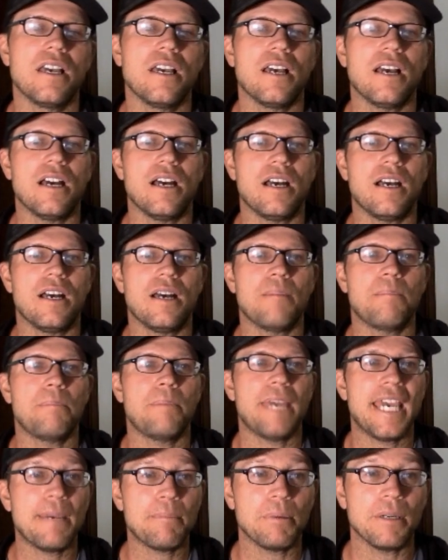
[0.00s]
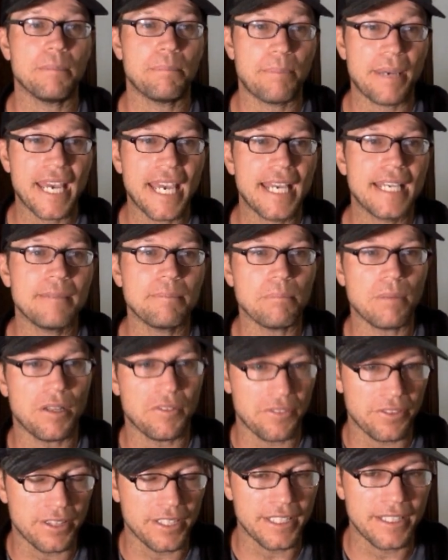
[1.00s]
but paid
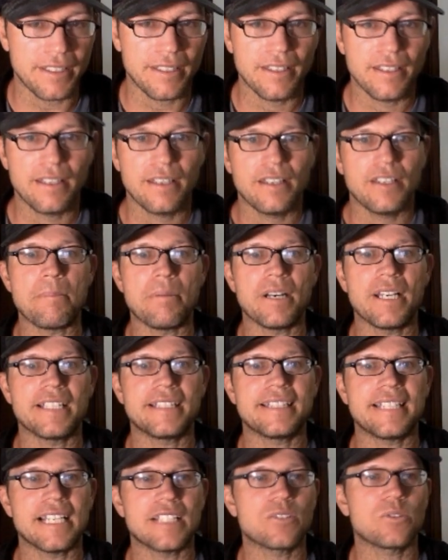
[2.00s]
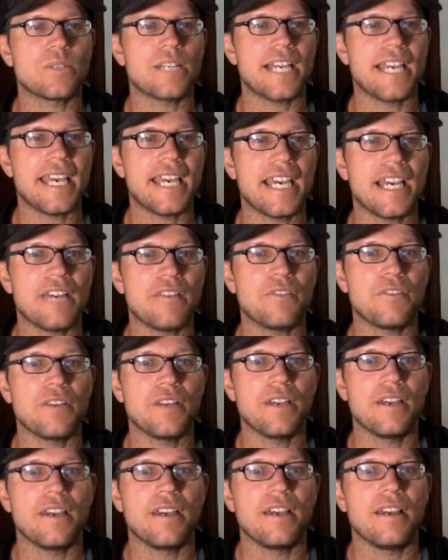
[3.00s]
monthly. But that's what I have
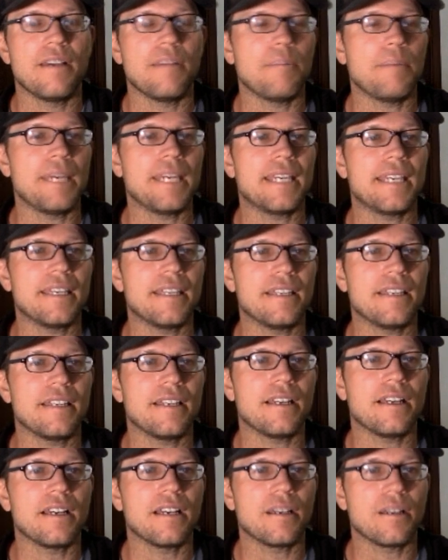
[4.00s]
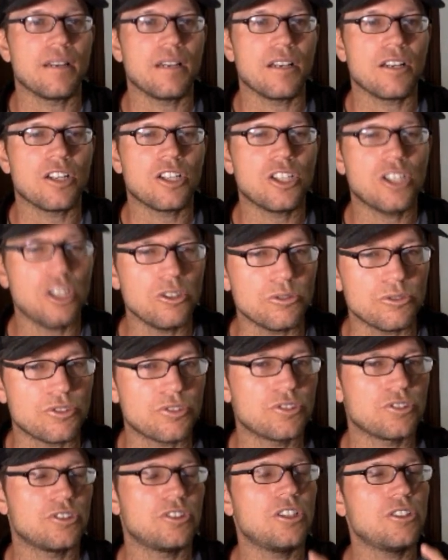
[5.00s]
making
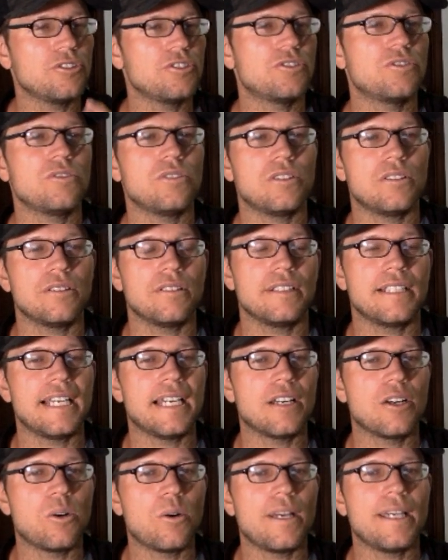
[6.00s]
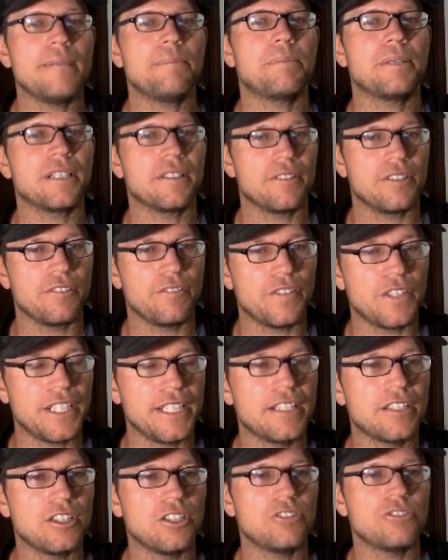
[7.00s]
close to, not quite, but
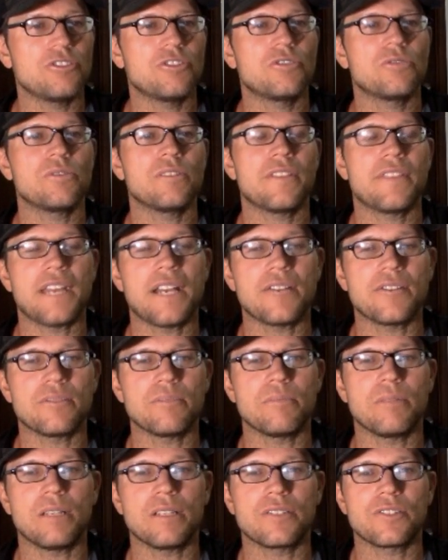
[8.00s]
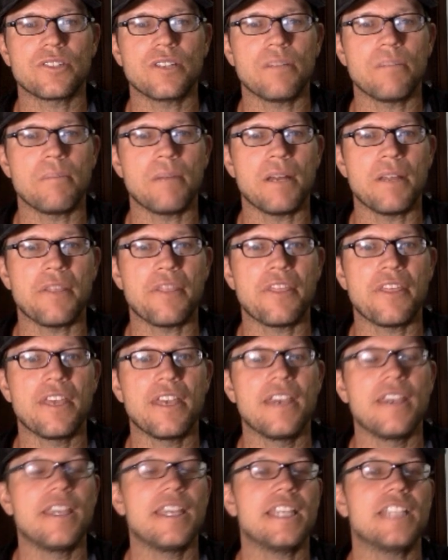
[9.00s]
very close to $1,000 a month
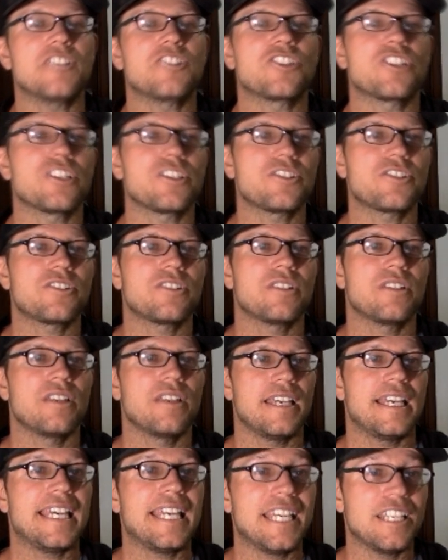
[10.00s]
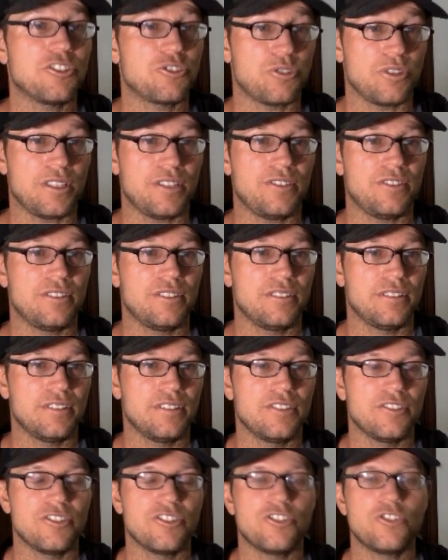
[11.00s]
in just interest.
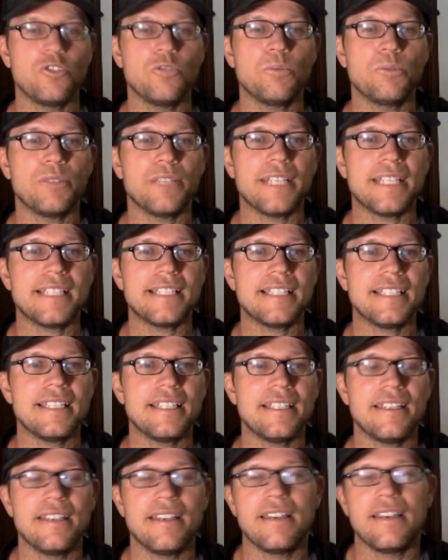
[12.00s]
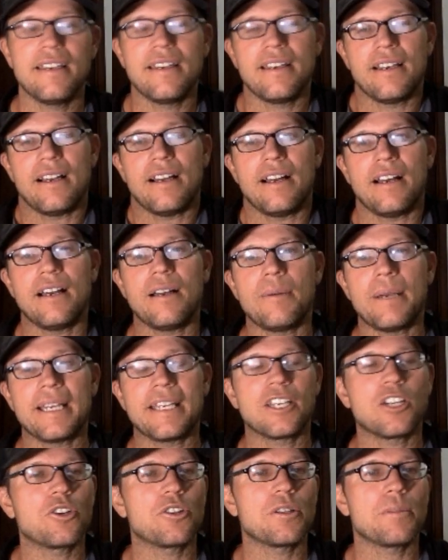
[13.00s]
Super easy. I
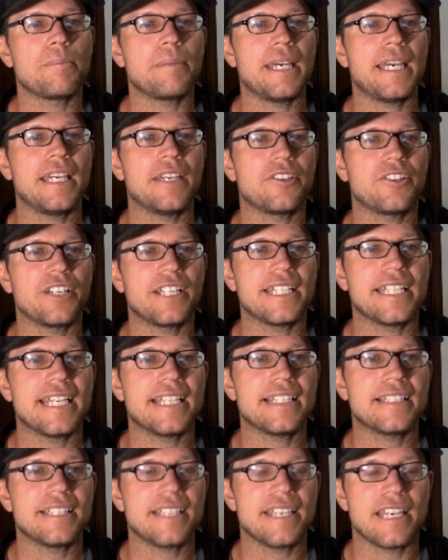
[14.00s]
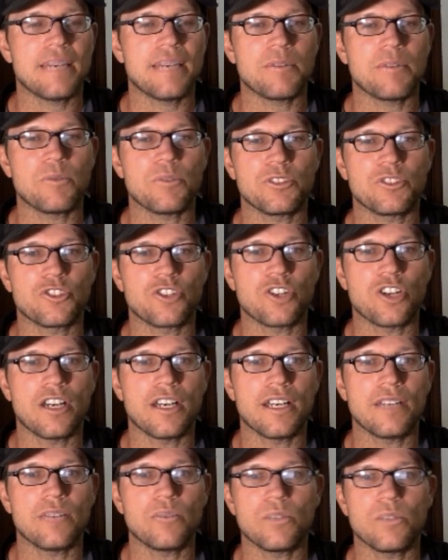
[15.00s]
can go to the bank or any ATM and withdraw
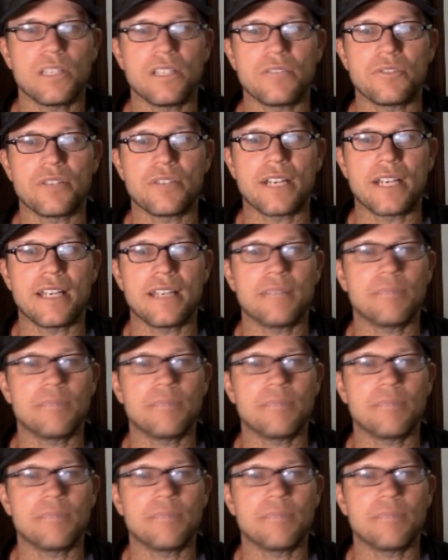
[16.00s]
it whenever I